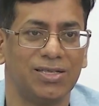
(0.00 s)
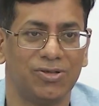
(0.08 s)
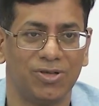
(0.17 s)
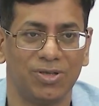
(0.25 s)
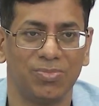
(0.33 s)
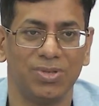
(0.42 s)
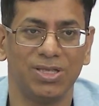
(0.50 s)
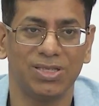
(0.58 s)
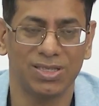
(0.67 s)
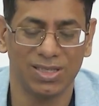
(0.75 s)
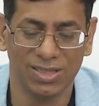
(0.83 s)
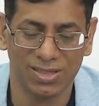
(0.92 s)
at a wrong
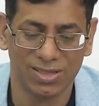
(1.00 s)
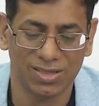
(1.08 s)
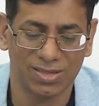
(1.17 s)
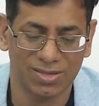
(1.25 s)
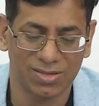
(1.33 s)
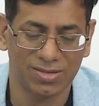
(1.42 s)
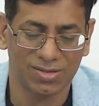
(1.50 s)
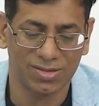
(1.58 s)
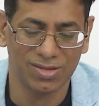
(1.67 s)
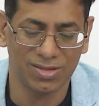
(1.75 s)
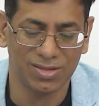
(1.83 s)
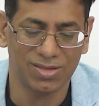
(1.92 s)
place is
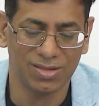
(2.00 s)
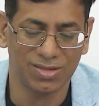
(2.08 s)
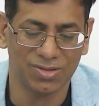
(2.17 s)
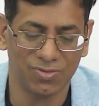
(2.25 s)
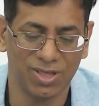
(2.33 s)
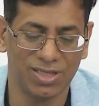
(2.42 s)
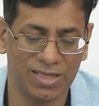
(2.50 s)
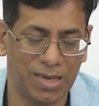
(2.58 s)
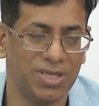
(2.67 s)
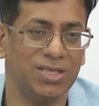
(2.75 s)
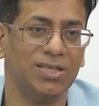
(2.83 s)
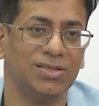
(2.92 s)
quite
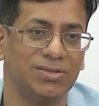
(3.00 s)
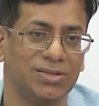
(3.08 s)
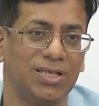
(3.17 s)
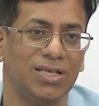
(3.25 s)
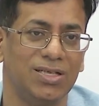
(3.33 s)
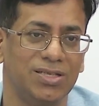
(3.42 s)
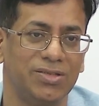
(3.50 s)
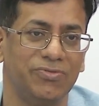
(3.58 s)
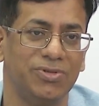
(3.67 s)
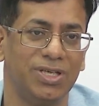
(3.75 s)
damaging in interview,